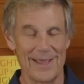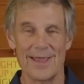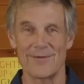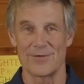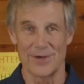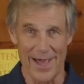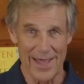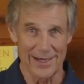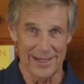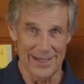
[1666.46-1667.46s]
If you're
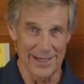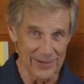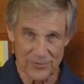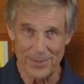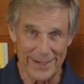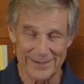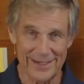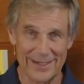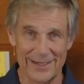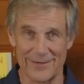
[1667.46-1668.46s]
not
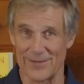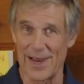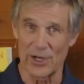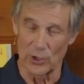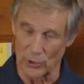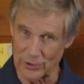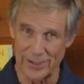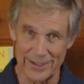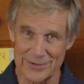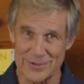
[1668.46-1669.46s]
inspecting it, if you're not
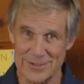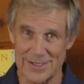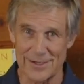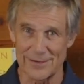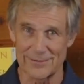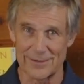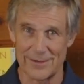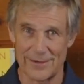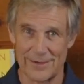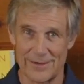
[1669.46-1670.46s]
looking at yourself,
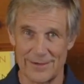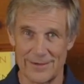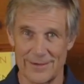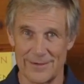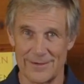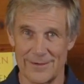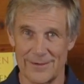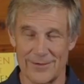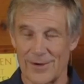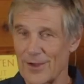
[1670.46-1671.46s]

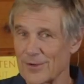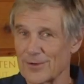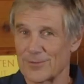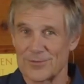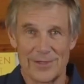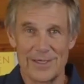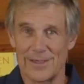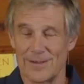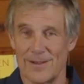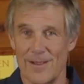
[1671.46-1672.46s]
you're not going to
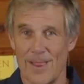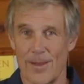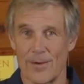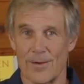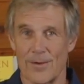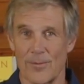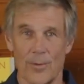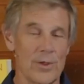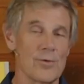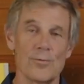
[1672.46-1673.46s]
see
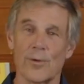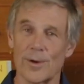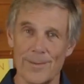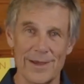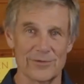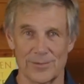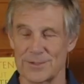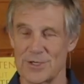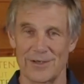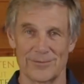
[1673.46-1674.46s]
where you want to make some
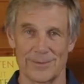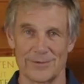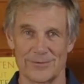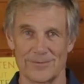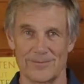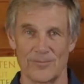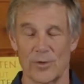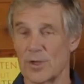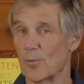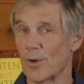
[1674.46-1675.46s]
adjustments,
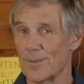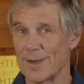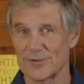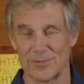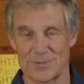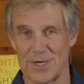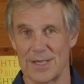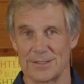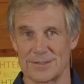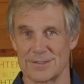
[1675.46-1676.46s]
where you want to make some
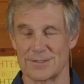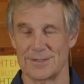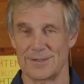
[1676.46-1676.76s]
changes.